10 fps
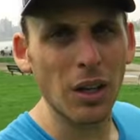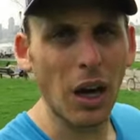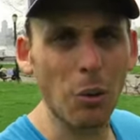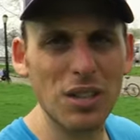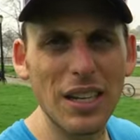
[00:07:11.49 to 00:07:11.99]

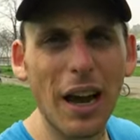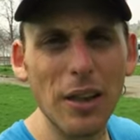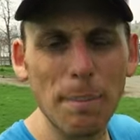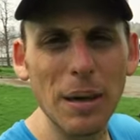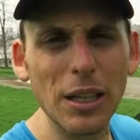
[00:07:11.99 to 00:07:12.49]
I want to see how
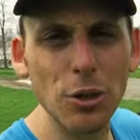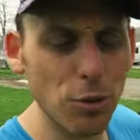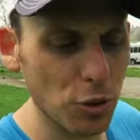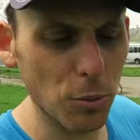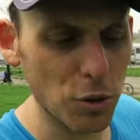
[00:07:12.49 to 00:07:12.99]
the big
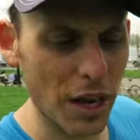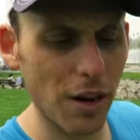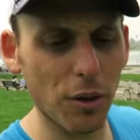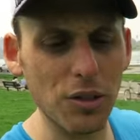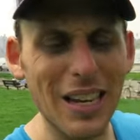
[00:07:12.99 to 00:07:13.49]
YouTube
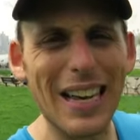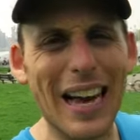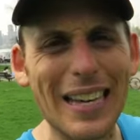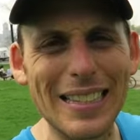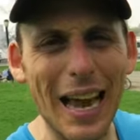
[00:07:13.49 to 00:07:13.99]
channels
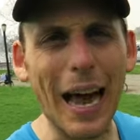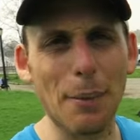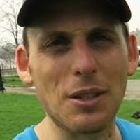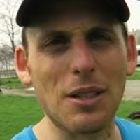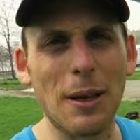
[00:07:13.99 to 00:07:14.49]

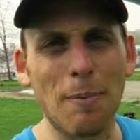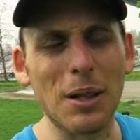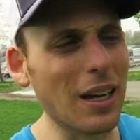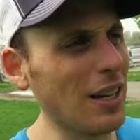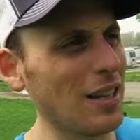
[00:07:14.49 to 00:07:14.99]
adapt,
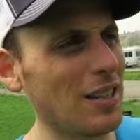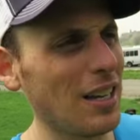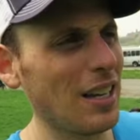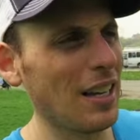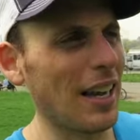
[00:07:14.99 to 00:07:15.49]
because
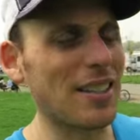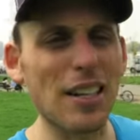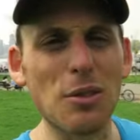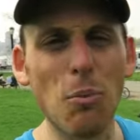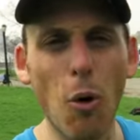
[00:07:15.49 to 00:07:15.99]
it
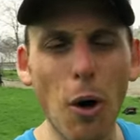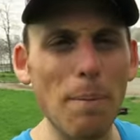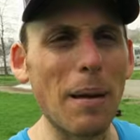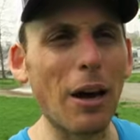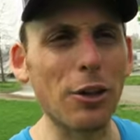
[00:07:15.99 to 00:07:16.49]
says more
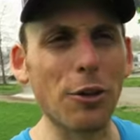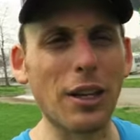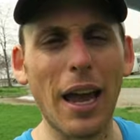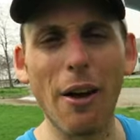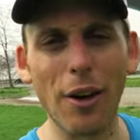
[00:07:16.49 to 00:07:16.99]
about your
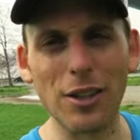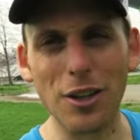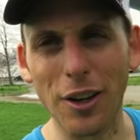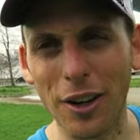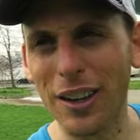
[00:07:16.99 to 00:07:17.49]

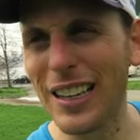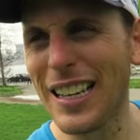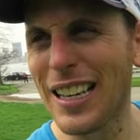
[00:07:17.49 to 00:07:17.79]
character